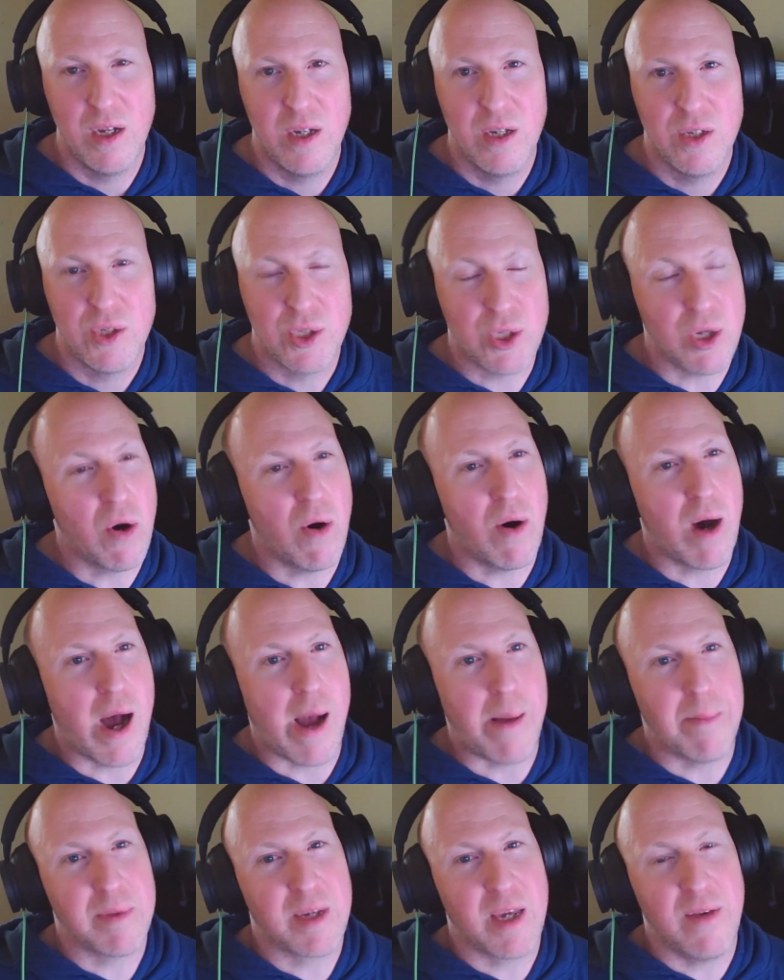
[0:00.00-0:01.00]
So
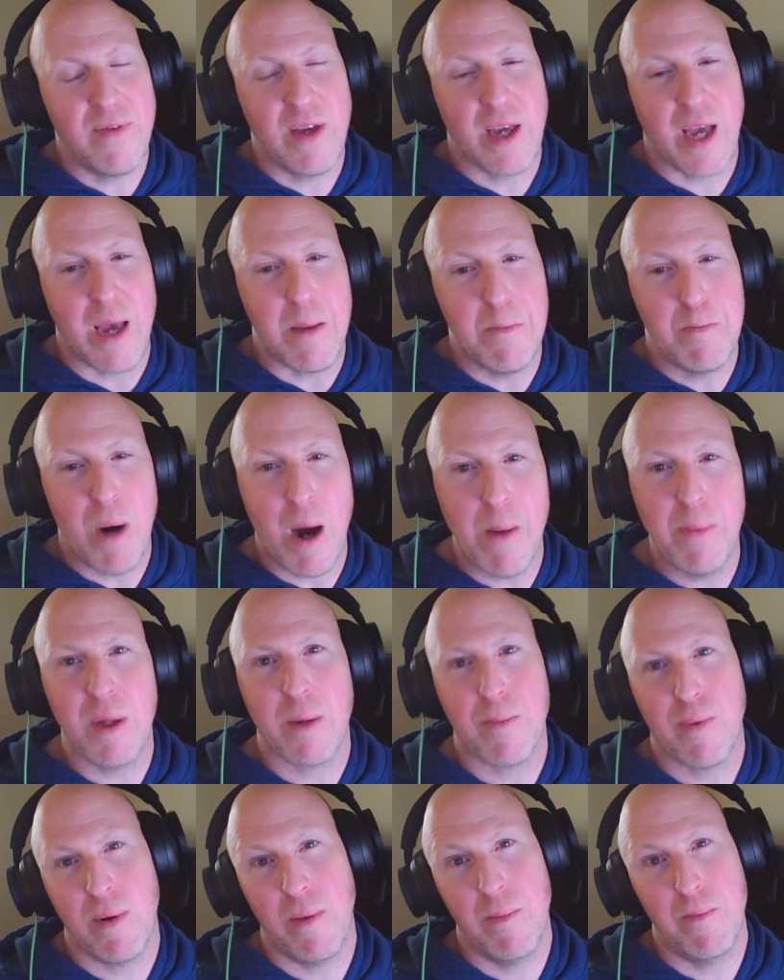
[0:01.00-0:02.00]
I'm giving a public
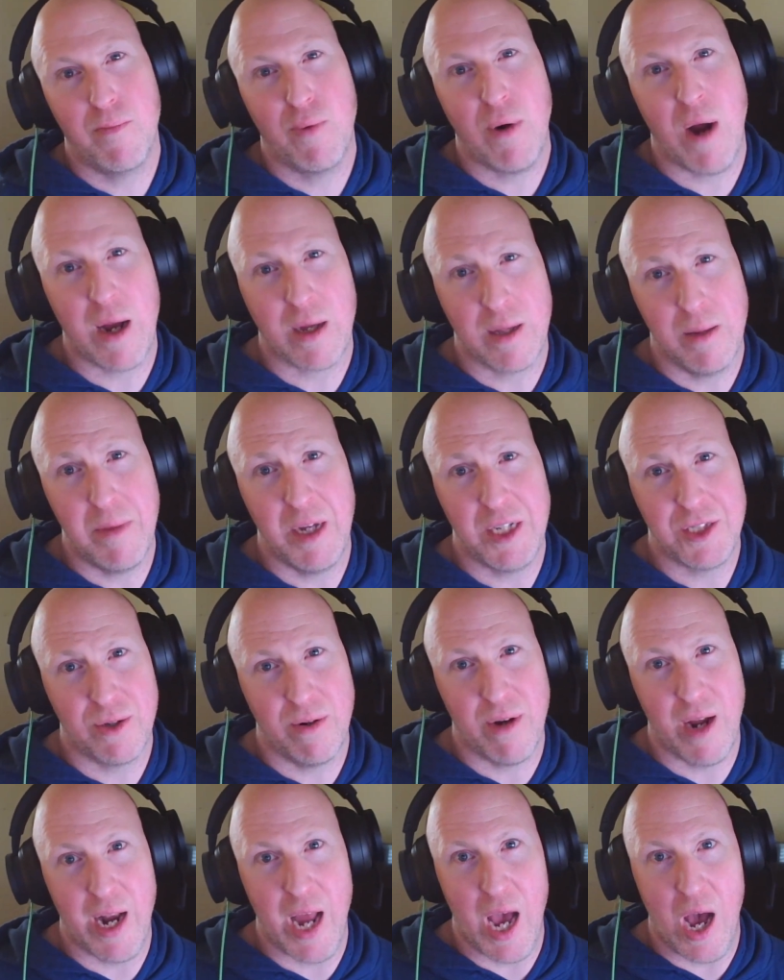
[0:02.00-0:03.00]
proclamation
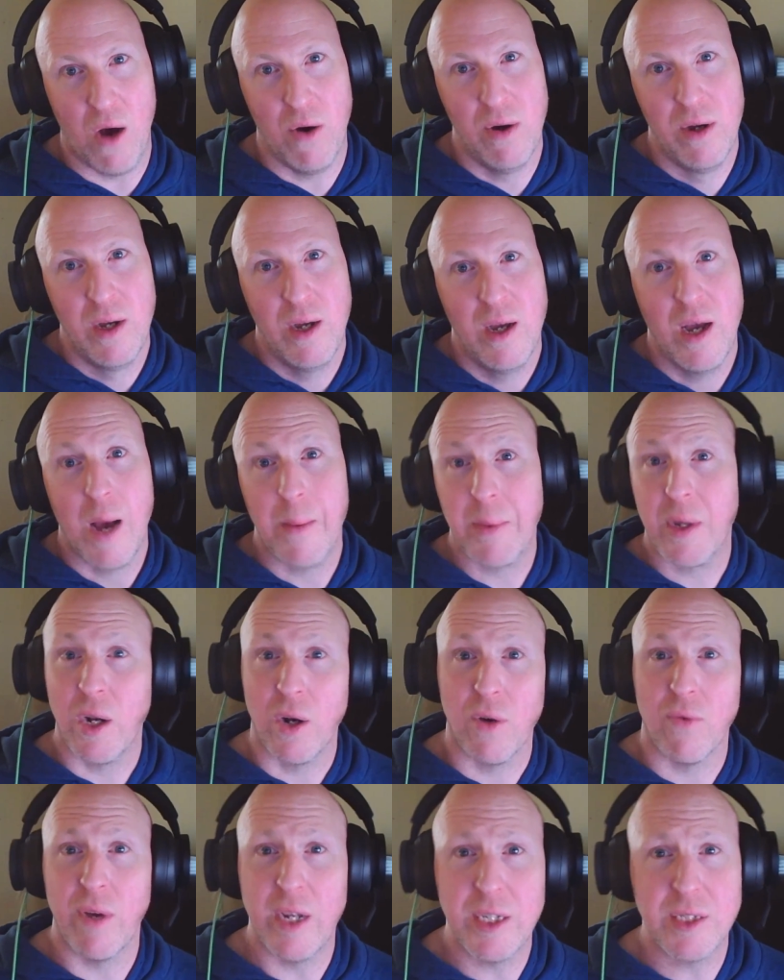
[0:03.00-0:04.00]
right now. I'm going
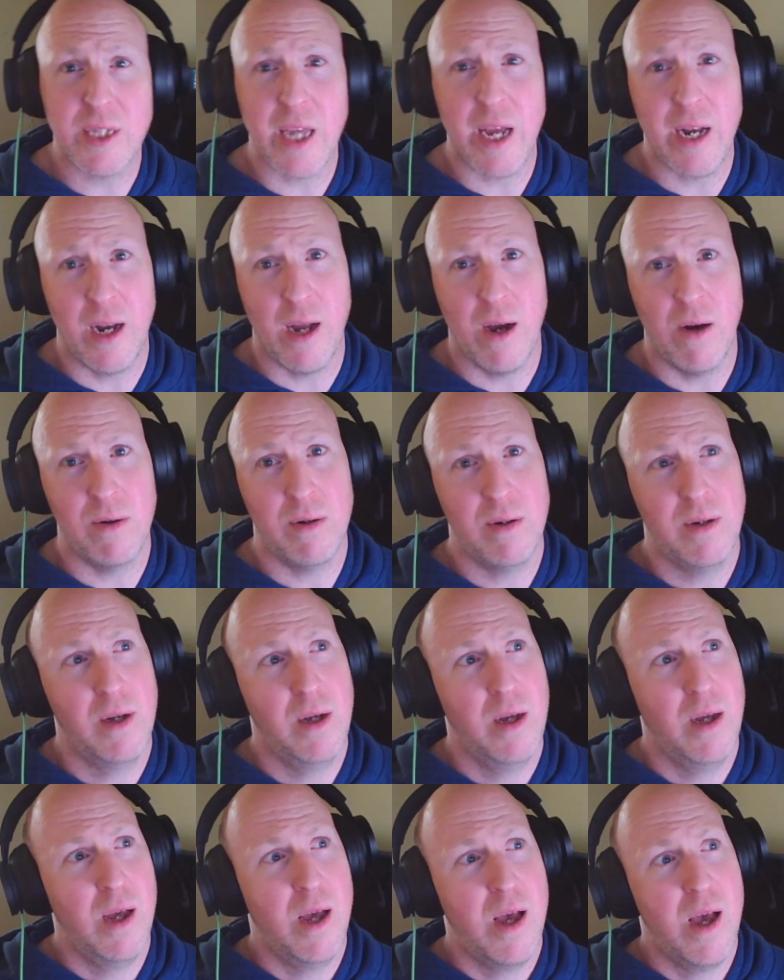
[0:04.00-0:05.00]
to erase that note,
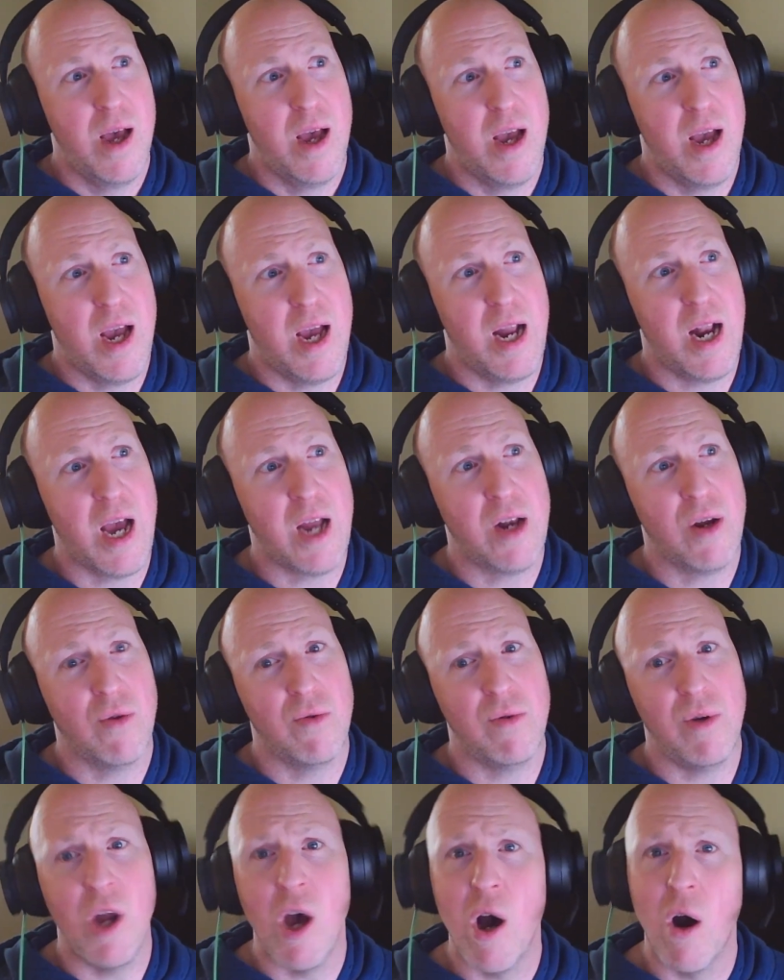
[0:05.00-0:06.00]
and I
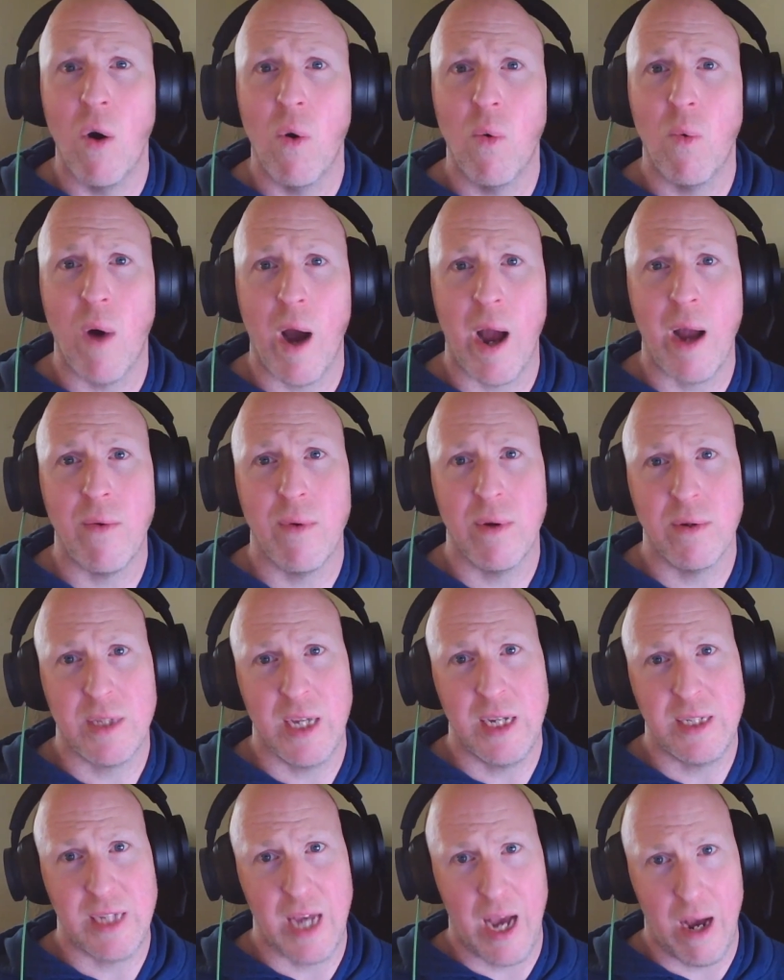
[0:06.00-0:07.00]
don't know why I wrote
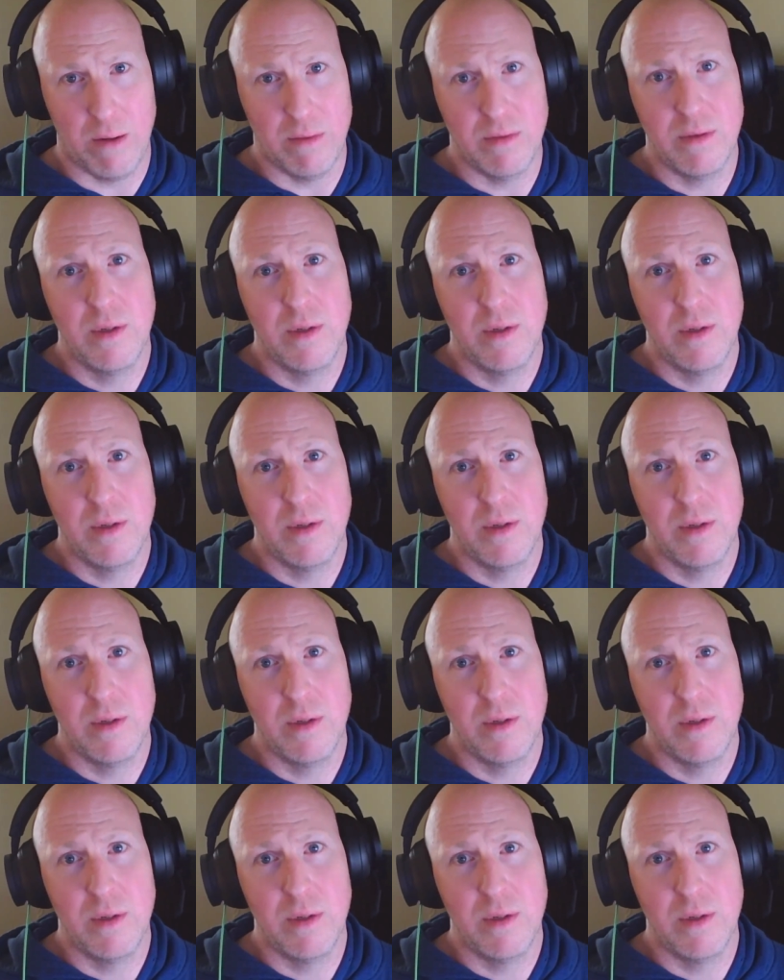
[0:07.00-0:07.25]
that down.